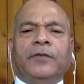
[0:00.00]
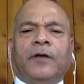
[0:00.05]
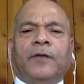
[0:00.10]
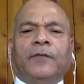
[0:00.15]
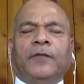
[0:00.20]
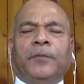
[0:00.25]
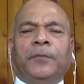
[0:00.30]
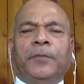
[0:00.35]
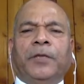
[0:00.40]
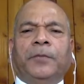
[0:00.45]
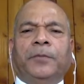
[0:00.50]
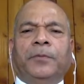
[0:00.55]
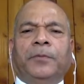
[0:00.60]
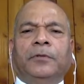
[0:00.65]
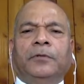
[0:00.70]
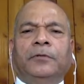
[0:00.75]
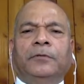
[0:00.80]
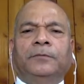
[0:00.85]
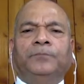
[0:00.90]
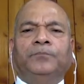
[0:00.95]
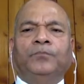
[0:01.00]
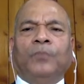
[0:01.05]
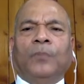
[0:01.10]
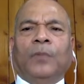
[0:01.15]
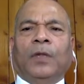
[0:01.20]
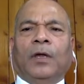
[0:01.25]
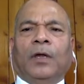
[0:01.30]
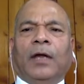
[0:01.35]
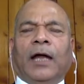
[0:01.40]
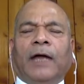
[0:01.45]
of the people
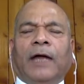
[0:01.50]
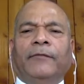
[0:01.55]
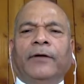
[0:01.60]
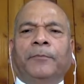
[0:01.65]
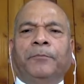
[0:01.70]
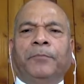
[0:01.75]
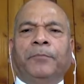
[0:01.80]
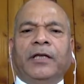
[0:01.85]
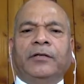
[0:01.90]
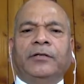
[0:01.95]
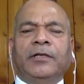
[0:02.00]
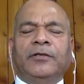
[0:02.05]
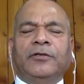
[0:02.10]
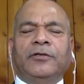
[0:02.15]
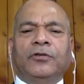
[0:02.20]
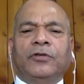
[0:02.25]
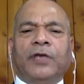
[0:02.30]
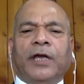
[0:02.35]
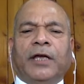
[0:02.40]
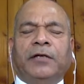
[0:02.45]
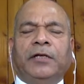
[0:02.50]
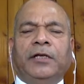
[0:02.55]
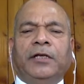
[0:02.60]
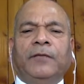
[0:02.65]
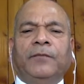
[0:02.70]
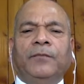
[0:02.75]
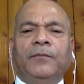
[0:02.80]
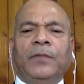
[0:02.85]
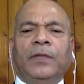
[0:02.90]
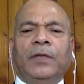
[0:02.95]
have a place in
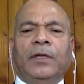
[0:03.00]
society,